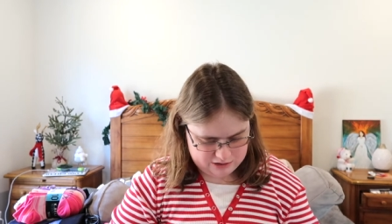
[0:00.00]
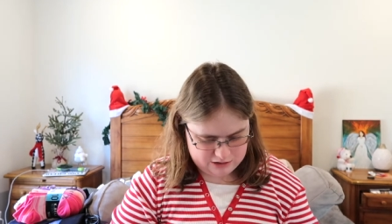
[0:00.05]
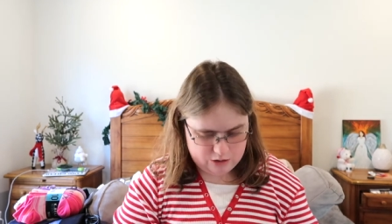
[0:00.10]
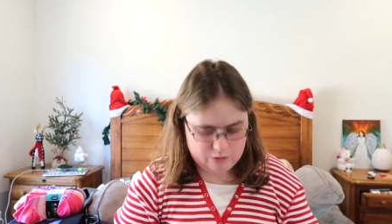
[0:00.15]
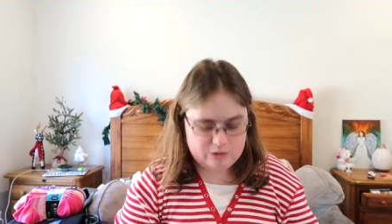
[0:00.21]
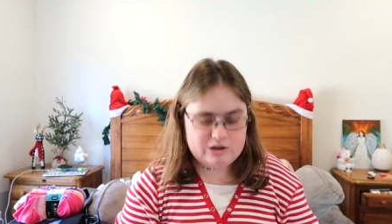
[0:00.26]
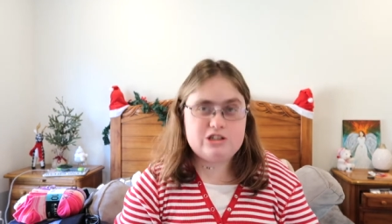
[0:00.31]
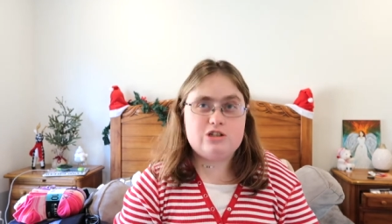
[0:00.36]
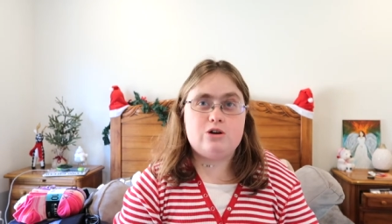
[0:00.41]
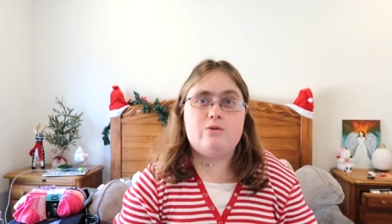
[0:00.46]

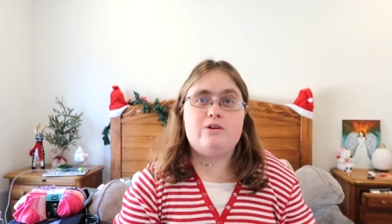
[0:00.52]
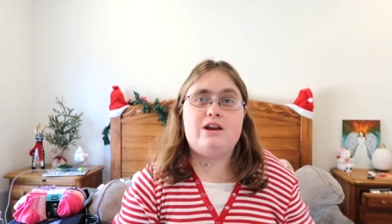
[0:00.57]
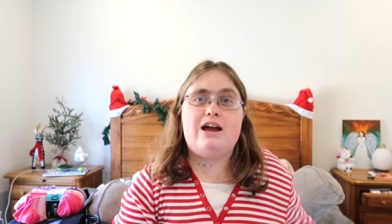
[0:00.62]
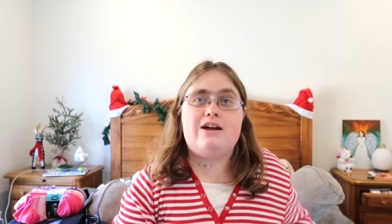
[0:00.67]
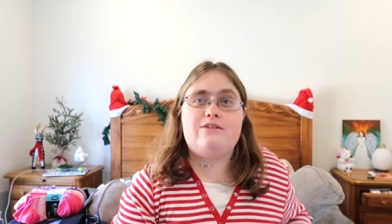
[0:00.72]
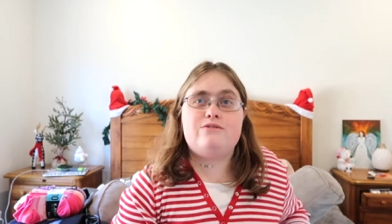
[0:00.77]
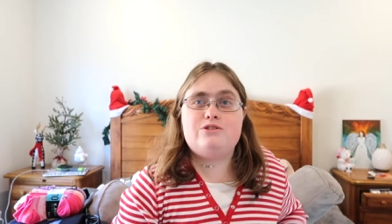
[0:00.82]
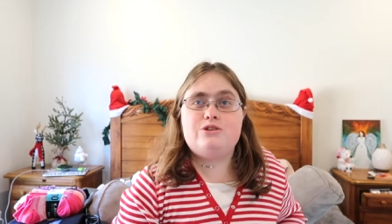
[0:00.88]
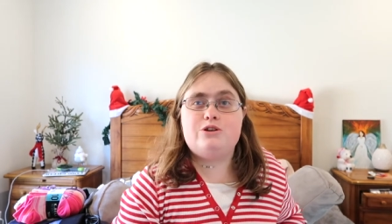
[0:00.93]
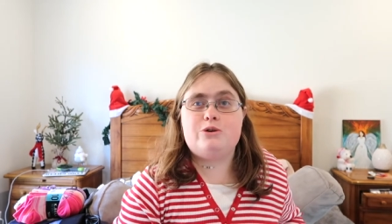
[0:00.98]
So we don't
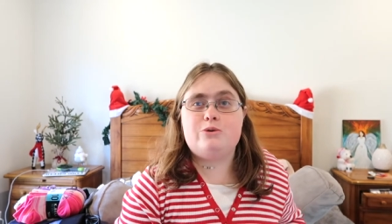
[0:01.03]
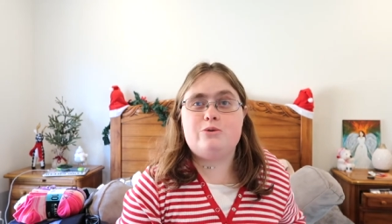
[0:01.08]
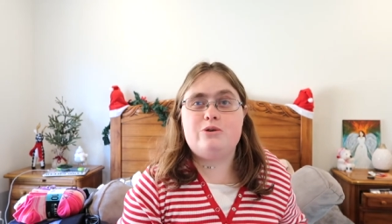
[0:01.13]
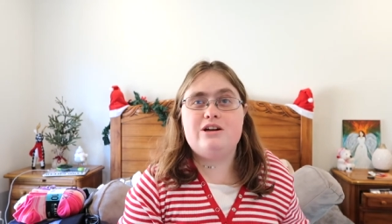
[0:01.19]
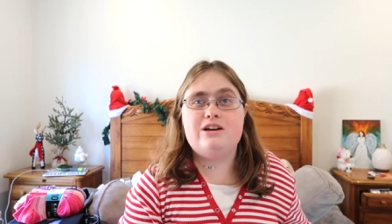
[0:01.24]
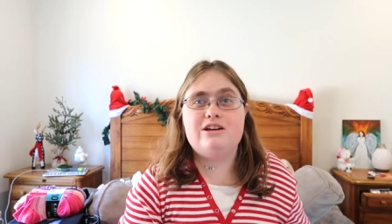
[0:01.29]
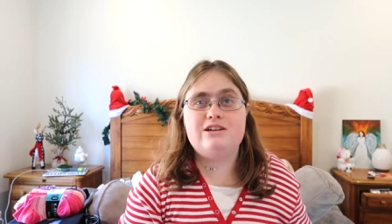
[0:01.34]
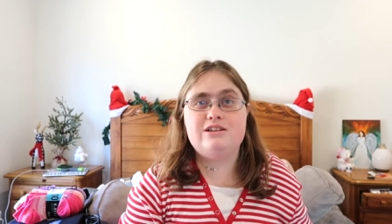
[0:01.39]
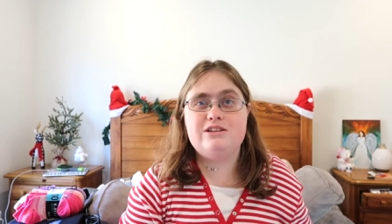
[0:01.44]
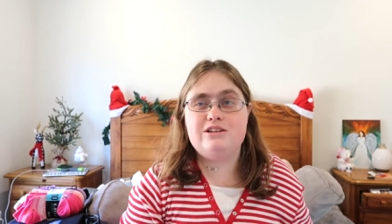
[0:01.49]
have to,
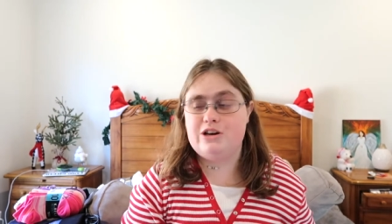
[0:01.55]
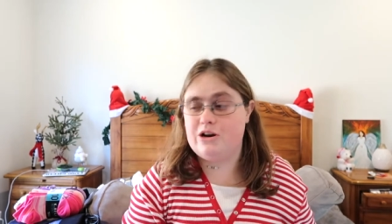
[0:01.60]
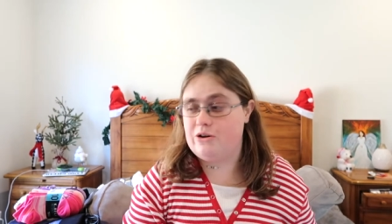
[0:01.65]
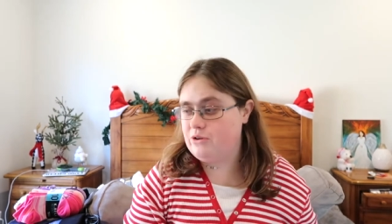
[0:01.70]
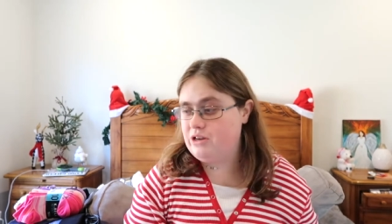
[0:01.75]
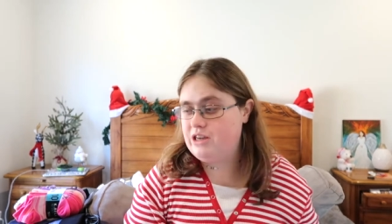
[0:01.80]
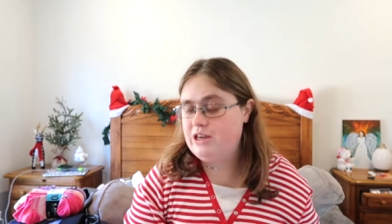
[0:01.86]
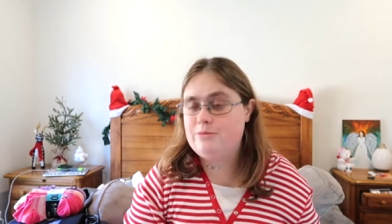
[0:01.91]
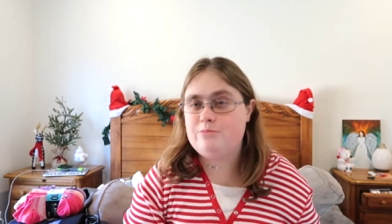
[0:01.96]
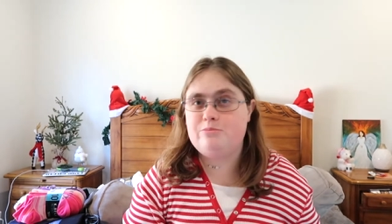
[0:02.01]
you know,
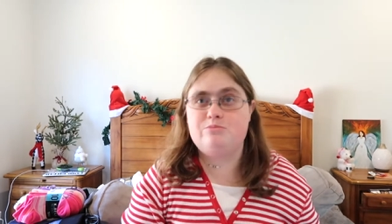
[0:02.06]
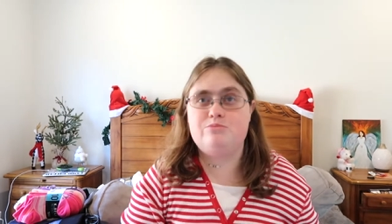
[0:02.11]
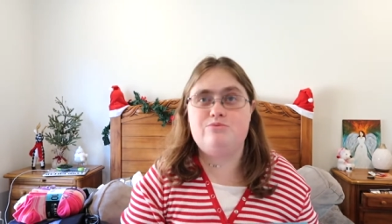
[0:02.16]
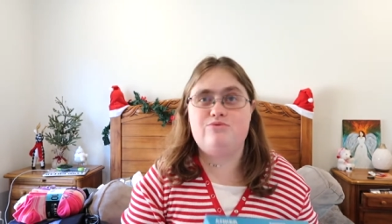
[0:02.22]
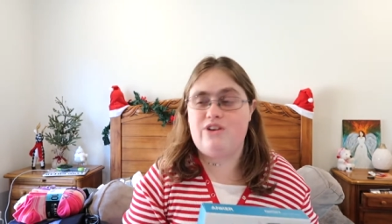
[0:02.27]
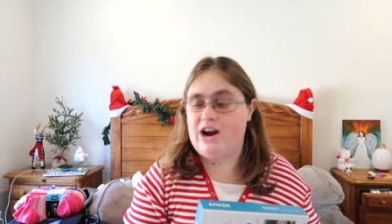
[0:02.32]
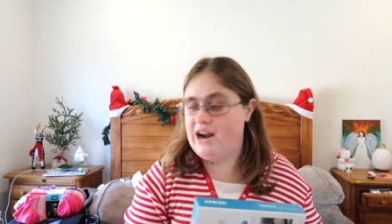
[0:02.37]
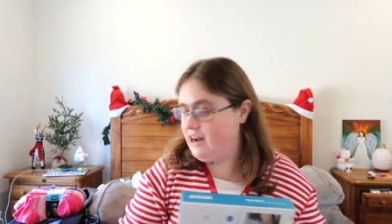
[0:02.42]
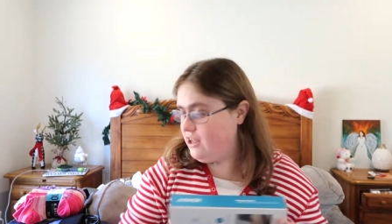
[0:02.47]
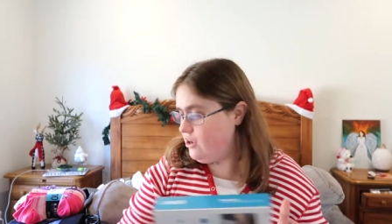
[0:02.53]
keep
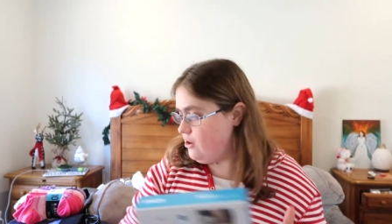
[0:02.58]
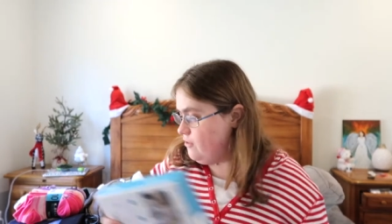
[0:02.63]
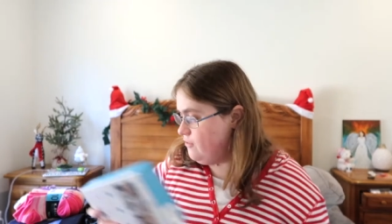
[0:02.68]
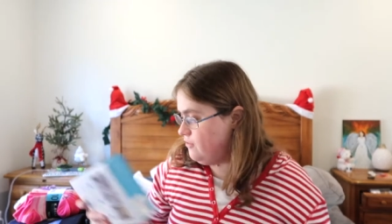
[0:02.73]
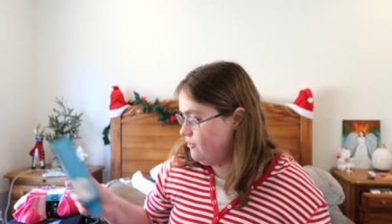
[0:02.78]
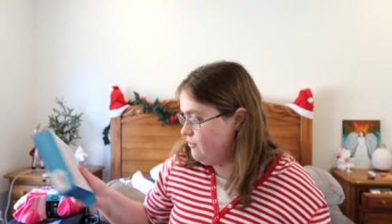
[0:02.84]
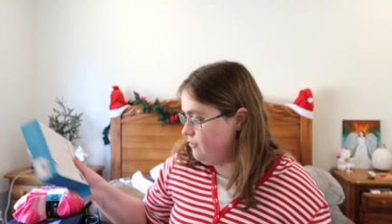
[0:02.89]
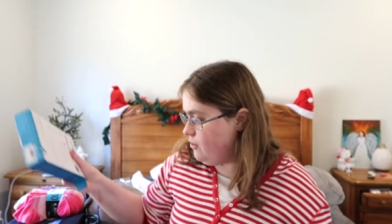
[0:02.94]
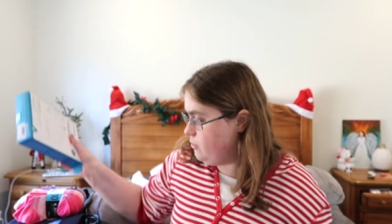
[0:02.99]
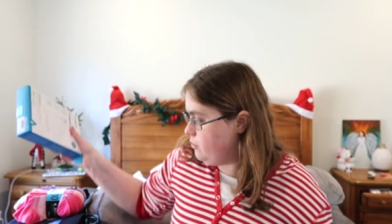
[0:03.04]
fighting
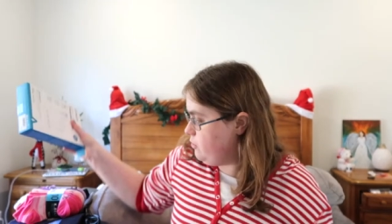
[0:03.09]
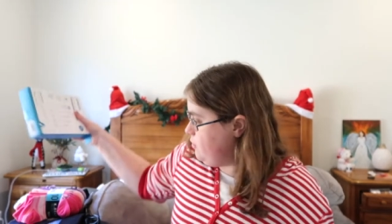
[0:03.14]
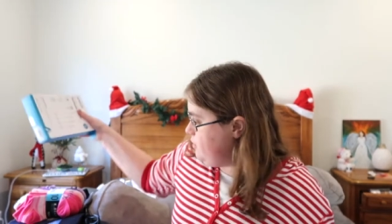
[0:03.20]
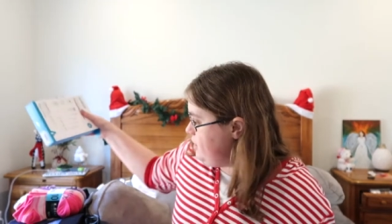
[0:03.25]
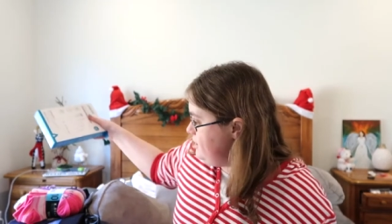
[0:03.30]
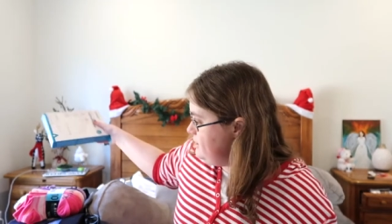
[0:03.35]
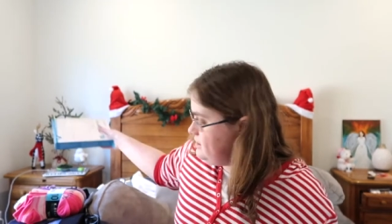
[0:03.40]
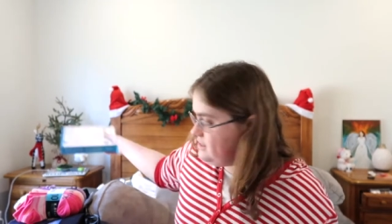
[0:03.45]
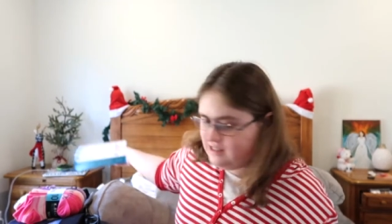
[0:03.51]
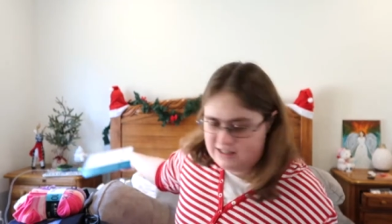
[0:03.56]
over phone
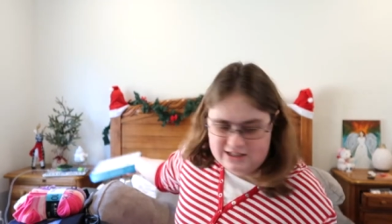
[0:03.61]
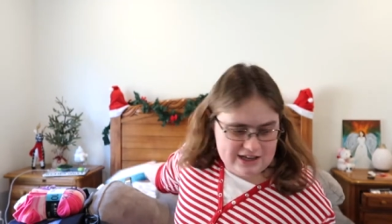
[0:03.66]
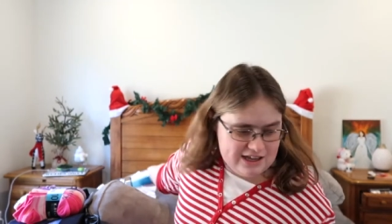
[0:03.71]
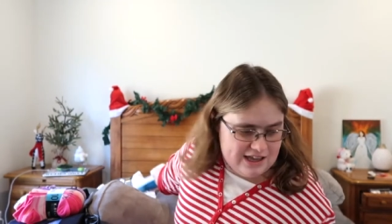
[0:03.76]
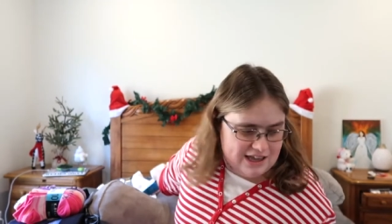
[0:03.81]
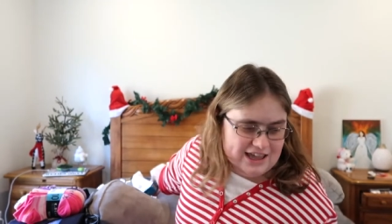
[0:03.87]
cords.